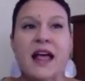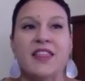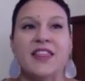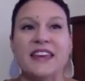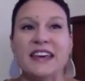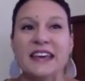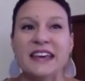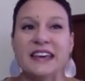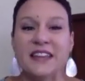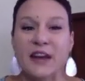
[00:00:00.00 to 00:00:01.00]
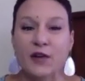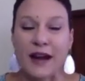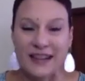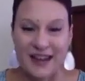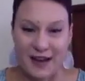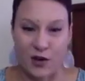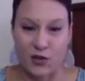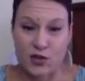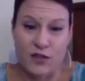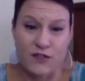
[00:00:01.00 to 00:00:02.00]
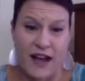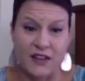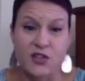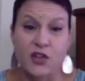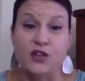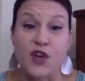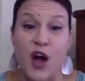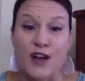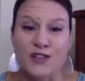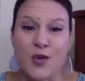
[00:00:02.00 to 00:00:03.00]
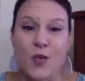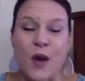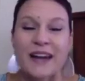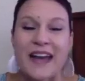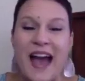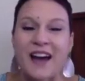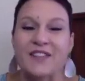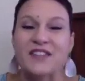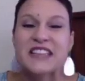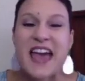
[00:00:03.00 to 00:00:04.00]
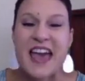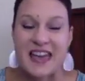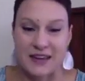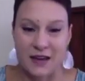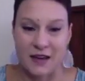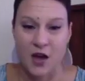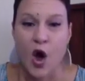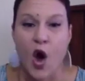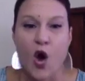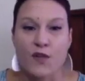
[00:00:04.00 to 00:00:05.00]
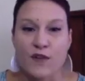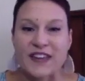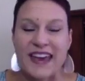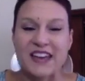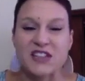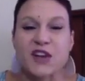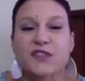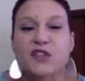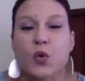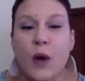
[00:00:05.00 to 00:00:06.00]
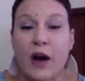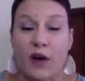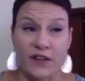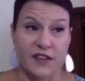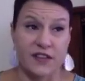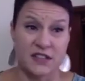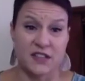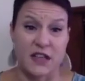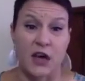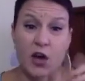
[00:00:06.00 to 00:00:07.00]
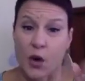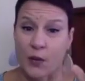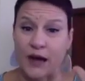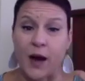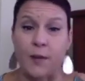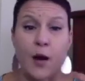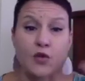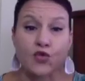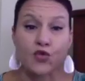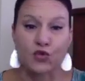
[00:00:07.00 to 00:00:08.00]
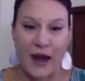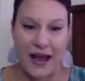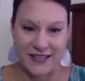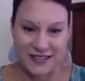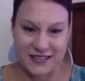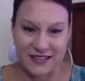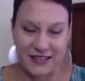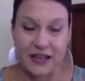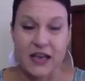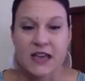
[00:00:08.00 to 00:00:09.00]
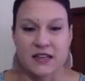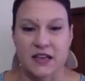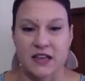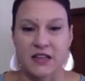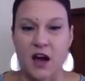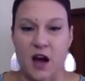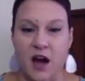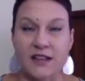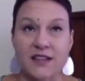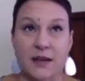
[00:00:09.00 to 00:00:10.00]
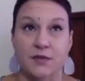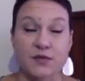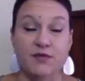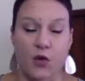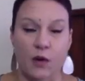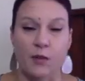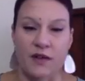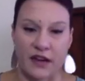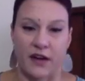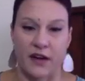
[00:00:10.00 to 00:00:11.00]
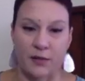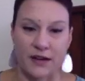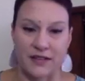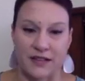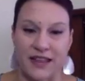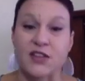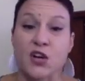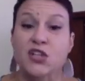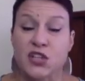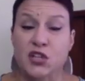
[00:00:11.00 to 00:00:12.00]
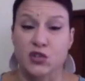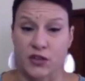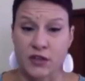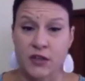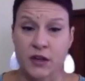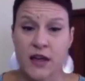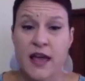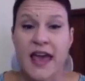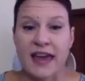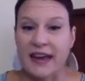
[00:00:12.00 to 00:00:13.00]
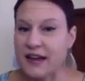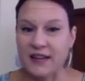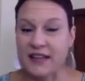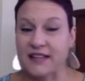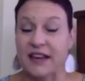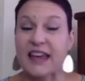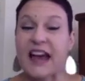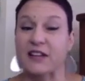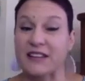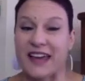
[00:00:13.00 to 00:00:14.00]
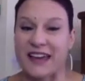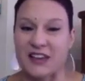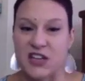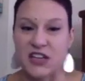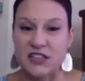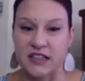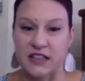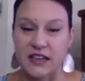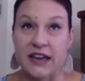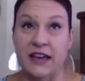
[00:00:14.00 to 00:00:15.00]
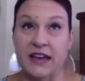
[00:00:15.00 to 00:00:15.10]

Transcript: They're right now. So there's also 1 out of 10 over the age of 12, and this is going up drastically, is on some form of antidepressant. That's our children, and that's not counting the AHAD,